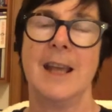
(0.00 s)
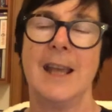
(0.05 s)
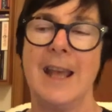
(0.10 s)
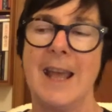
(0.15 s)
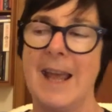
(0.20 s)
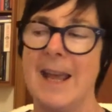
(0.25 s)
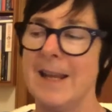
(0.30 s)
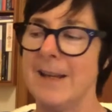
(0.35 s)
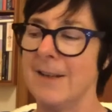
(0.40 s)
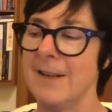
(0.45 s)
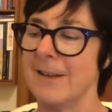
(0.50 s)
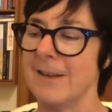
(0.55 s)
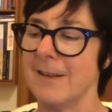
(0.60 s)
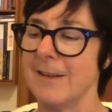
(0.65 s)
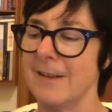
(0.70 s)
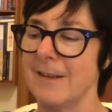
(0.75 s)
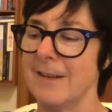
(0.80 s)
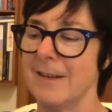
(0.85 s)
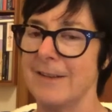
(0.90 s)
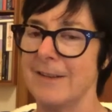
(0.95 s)
And
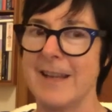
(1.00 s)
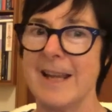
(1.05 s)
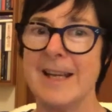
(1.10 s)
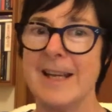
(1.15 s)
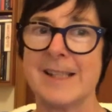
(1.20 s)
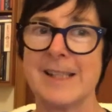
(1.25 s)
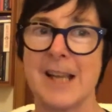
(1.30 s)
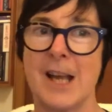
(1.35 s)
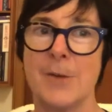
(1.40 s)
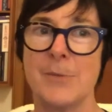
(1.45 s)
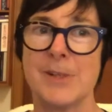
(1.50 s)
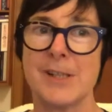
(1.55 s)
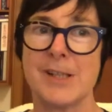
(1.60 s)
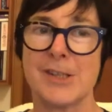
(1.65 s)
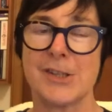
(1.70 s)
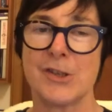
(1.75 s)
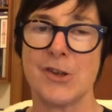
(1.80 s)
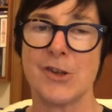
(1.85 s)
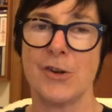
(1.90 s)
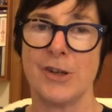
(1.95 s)
Dennis, I was
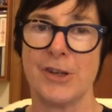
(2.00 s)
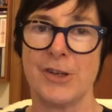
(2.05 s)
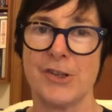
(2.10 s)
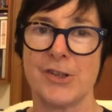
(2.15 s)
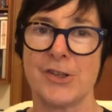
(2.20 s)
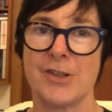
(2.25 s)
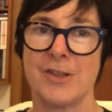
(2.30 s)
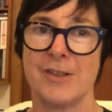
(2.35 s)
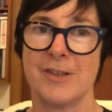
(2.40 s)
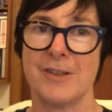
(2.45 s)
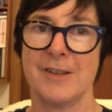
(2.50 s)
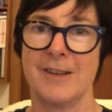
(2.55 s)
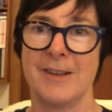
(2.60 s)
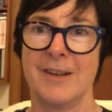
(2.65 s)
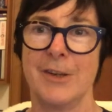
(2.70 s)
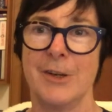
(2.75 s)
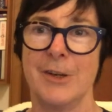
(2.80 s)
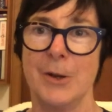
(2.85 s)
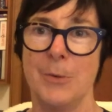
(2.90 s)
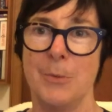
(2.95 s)
astonished.
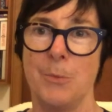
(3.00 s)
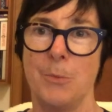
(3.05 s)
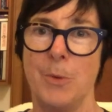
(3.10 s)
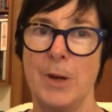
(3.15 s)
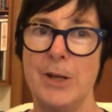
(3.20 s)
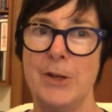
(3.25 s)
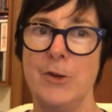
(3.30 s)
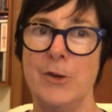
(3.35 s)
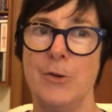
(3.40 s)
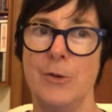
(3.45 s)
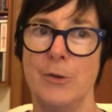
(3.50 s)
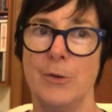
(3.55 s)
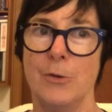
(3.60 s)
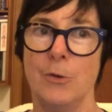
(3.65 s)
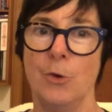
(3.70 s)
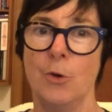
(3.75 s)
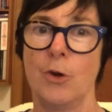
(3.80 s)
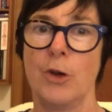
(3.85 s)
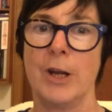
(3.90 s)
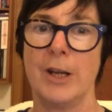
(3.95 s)
You know, when you
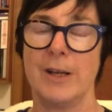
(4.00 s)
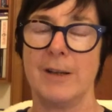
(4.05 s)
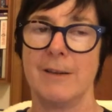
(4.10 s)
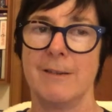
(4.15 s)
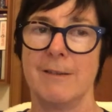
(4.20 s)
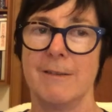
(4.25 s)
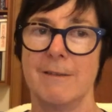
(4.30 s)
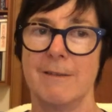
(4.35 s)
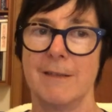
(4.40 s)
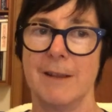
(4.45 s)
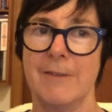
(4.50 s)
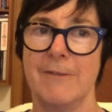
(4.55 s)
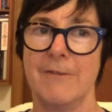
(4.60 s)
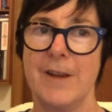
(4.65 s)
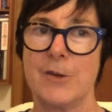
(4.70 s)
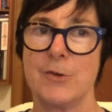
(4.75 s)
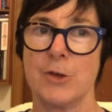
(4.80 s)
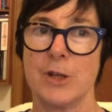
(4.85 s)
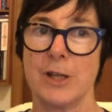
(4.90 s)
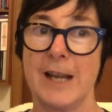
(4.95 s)
look at
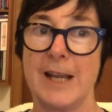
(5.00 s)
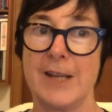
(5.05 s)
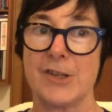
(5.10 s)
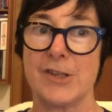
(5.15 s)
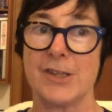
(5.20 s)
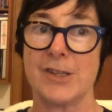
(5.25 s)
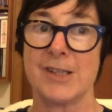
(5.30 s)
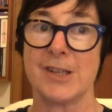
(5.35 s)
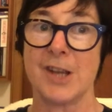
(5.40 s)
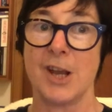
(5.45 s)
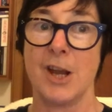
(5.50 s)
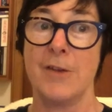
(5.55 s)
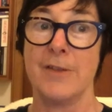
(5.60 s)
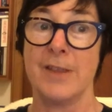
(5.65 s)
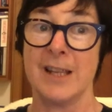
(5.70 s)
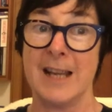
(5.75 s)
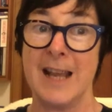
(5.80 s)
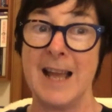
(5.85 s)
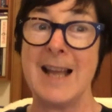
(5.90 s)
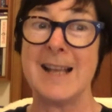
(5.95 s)
federal elections over
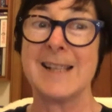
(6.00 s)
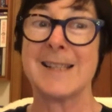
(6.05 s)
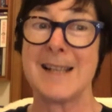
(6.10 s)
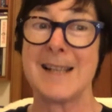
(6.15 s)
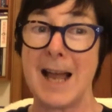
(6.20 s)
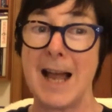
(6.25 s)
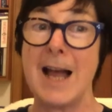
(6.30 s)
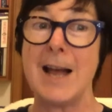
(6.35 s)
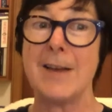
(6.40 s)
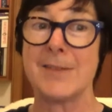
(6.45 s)
the last half